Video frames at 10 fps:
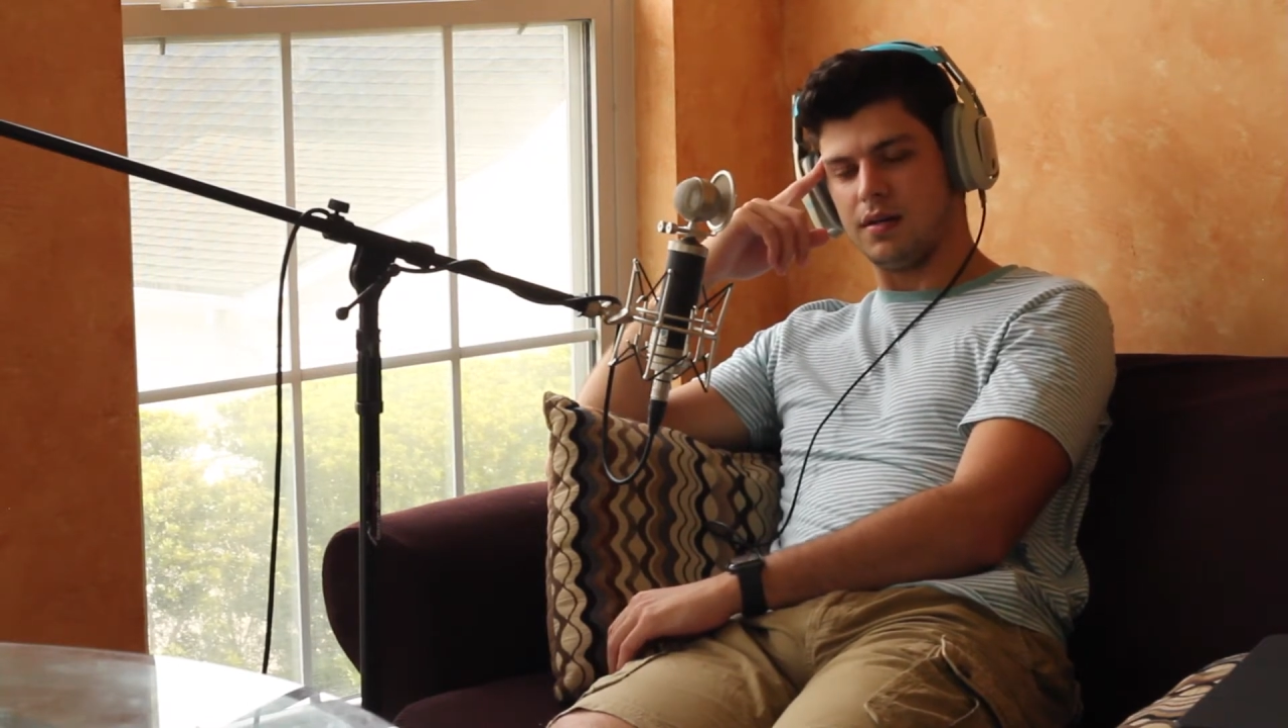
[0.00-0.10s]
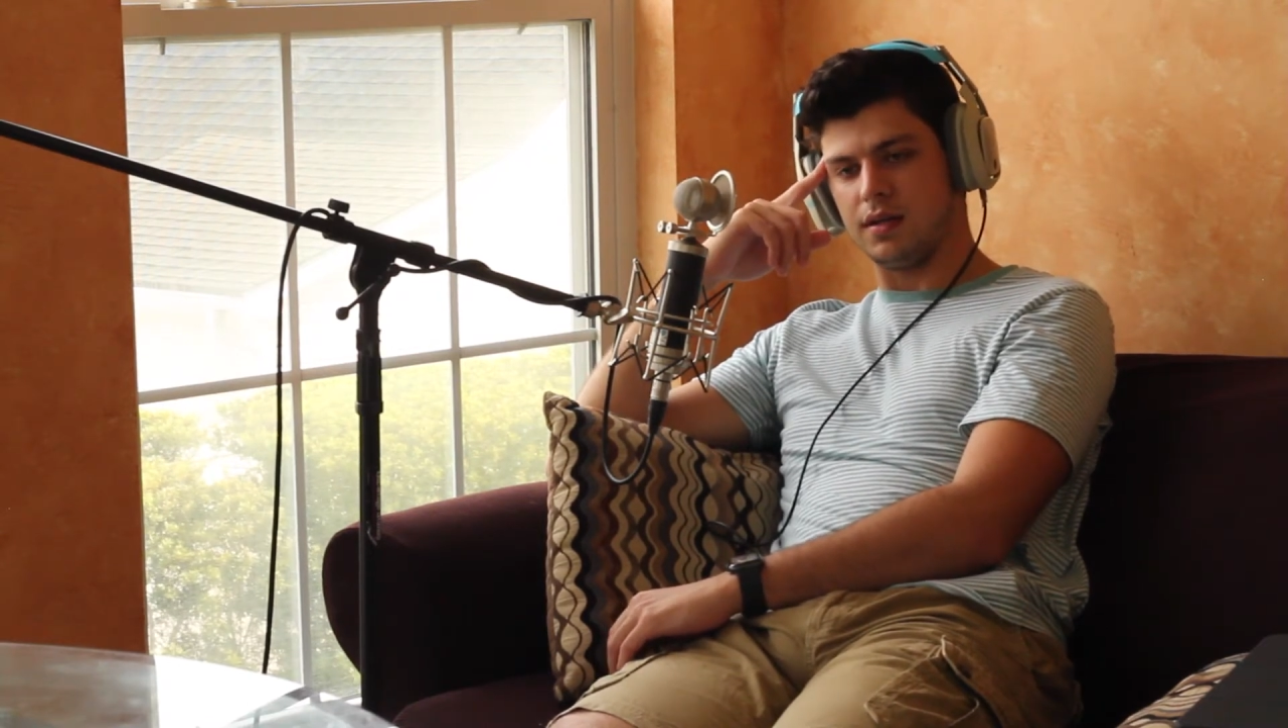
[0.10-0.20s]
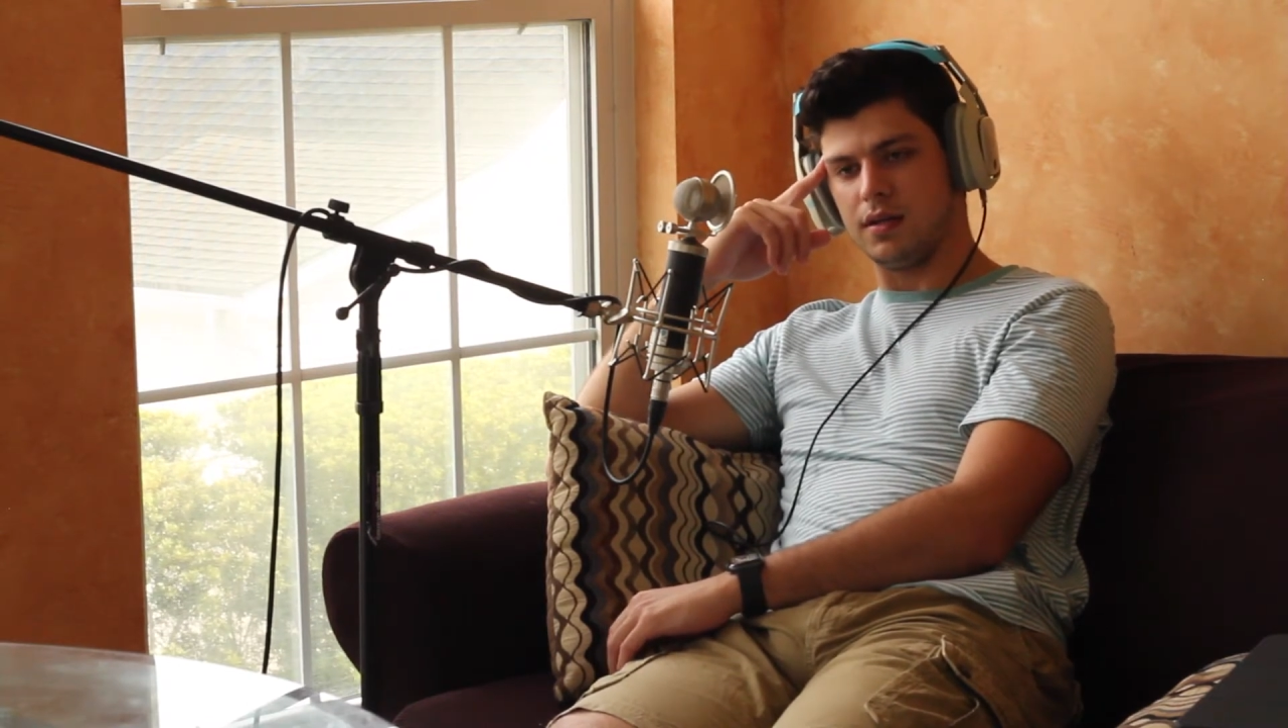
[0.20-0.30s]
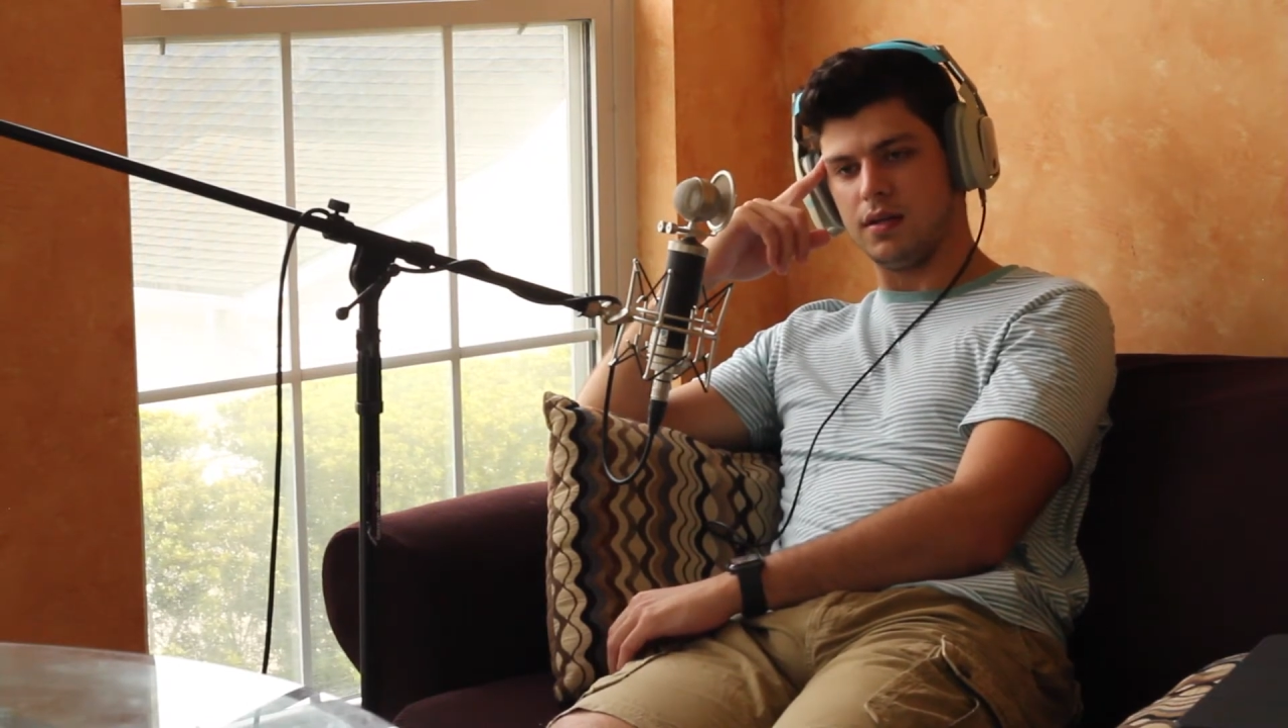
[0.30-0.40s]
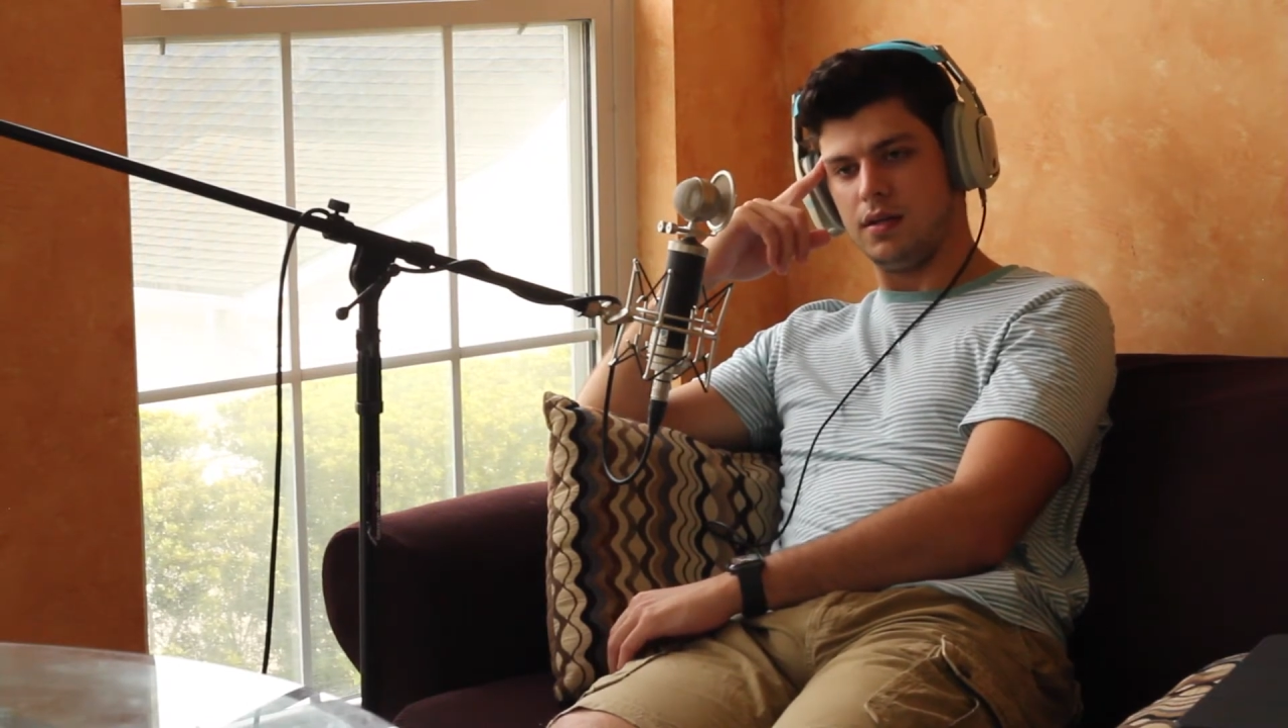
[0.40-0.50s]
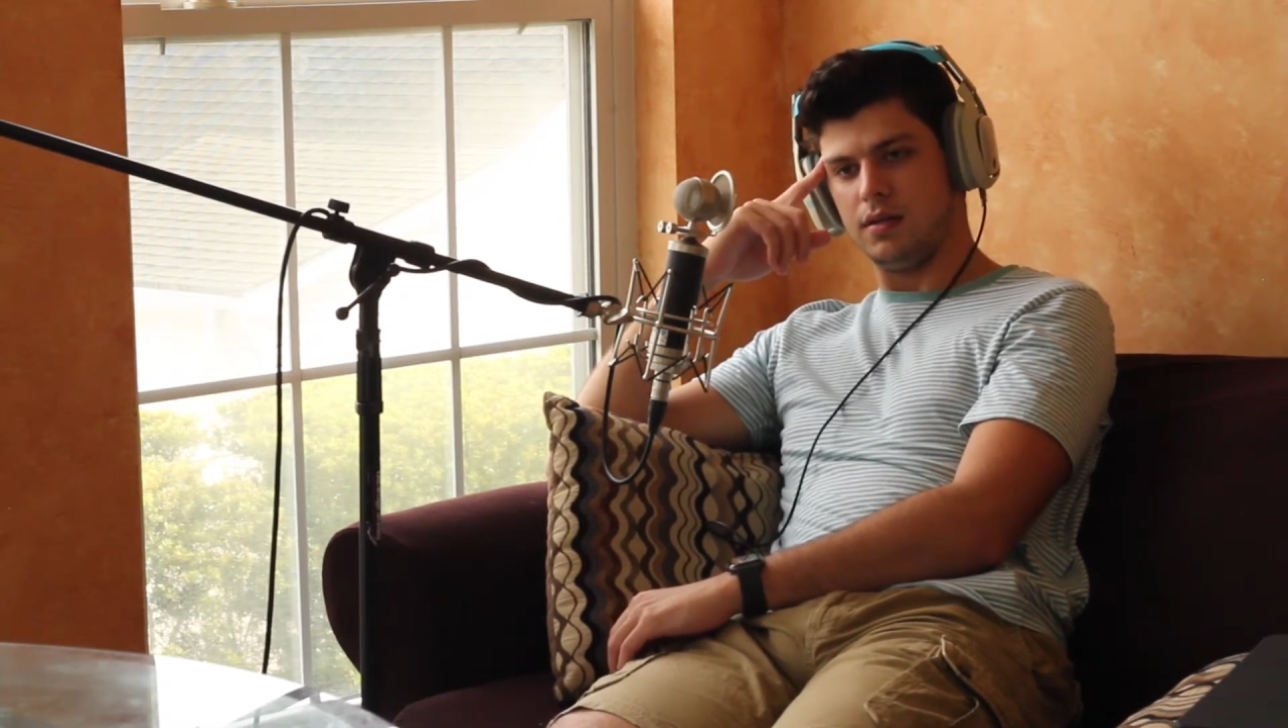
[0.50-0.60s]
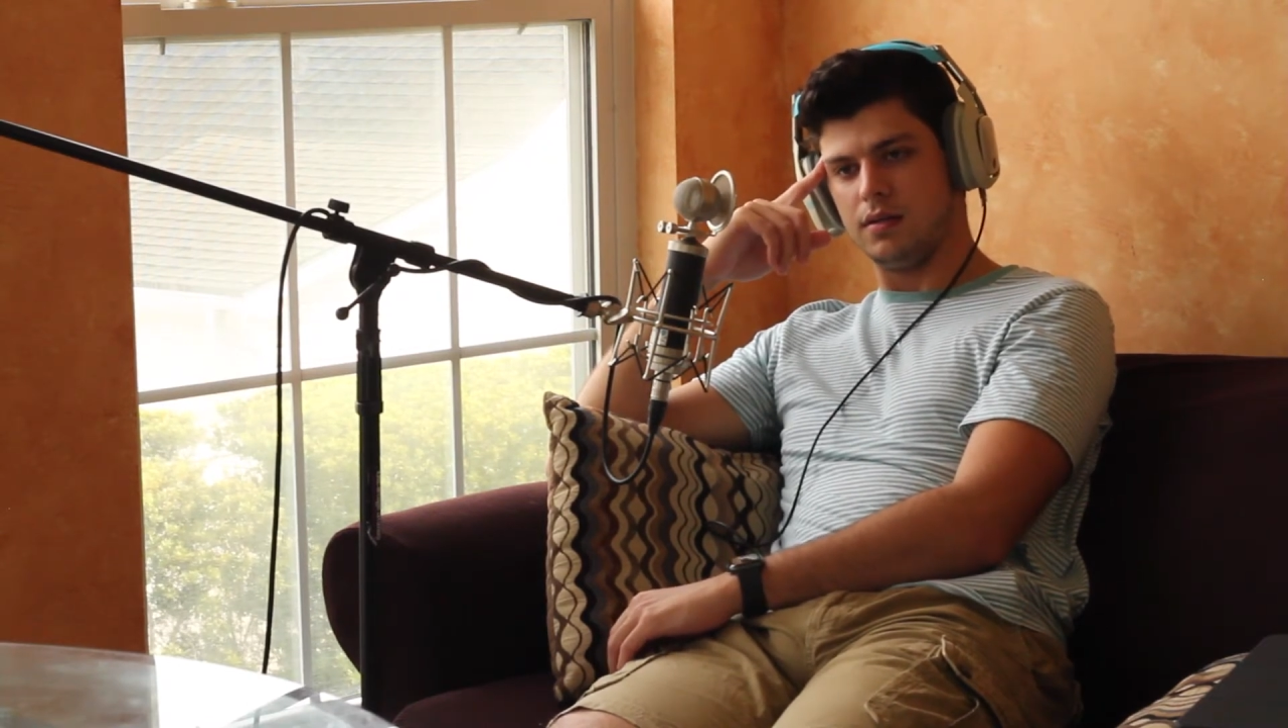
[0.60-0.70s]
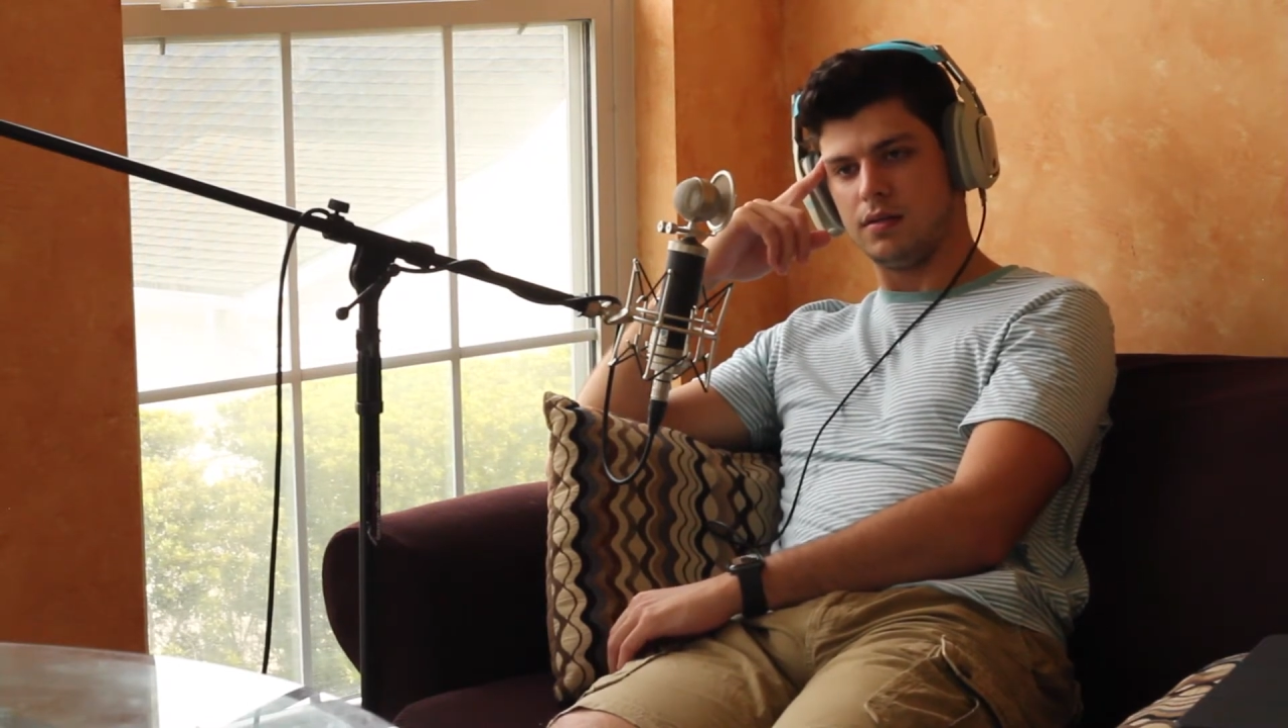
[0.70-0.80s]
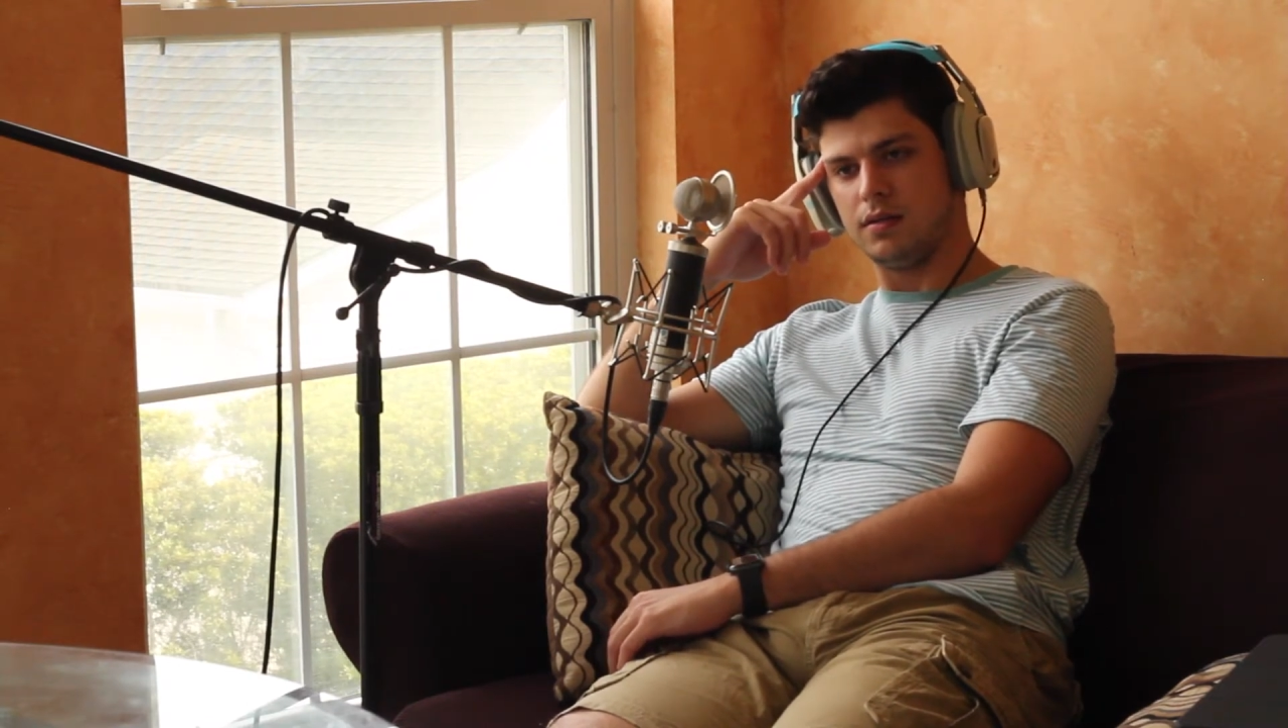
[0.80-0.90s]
to clean